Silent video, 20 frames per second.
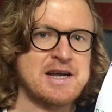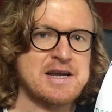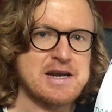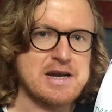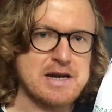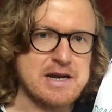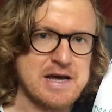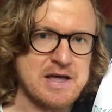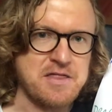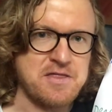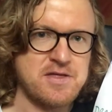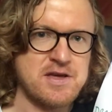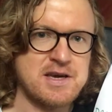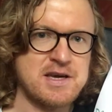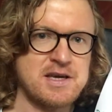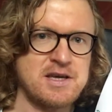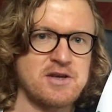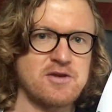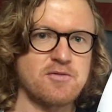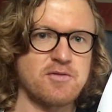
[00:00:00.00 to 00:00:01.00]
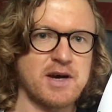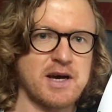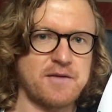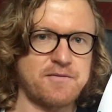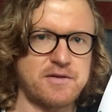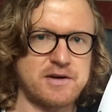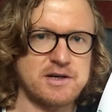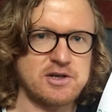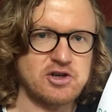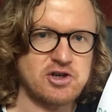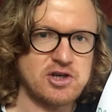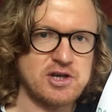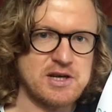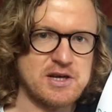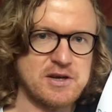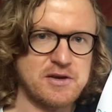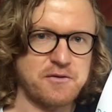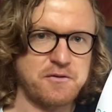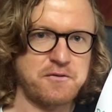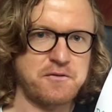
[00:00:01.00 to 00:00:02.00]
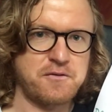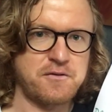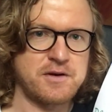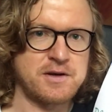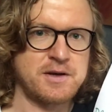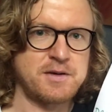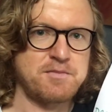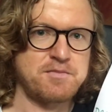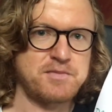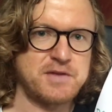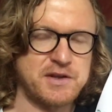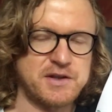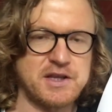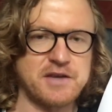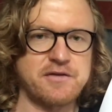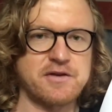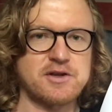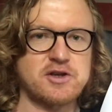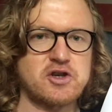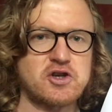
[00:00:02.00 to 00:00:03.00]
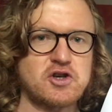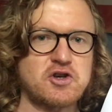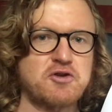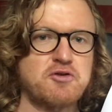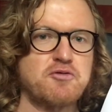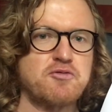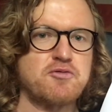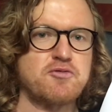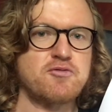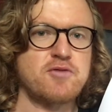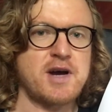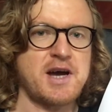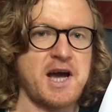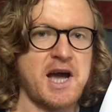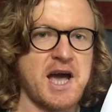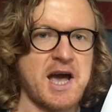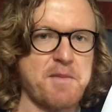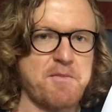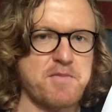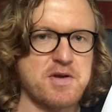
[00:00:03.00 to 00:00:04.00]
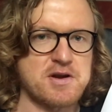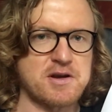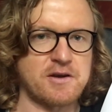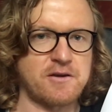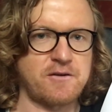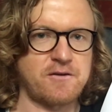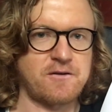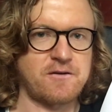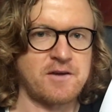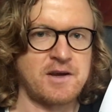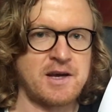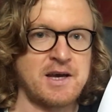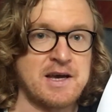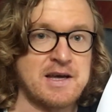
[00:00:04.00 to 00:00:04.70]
nothing you ever achieve delivers true happiness.